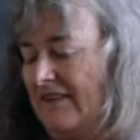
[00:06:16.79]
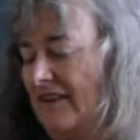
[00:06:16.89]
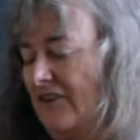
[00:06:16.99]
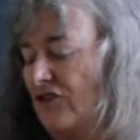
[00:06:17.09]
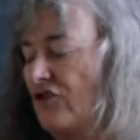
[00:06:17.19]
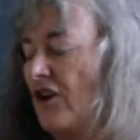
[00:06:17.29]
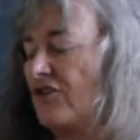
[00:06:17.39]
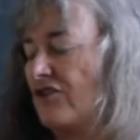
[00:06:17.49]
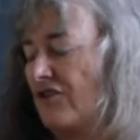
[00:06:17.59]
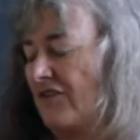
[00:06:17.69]
The
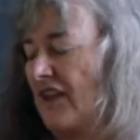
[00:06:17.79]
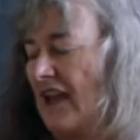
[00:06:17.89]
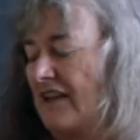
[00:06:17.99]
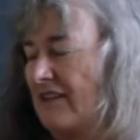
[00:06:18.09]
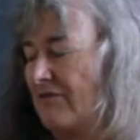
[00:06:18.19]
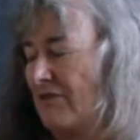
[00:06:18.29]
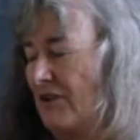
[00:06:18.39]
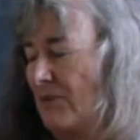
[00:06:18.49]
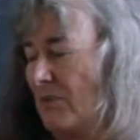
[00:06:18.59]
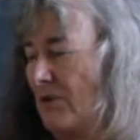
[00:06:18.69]
structure of the
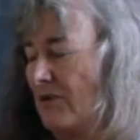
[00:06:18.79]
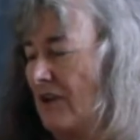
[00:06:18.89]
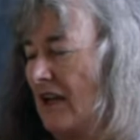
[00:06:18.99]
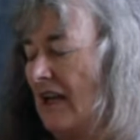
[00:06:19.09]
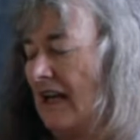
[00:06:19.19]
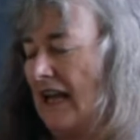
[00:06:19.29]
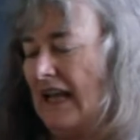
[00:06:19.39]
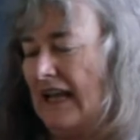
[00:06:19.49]
antifreeze protein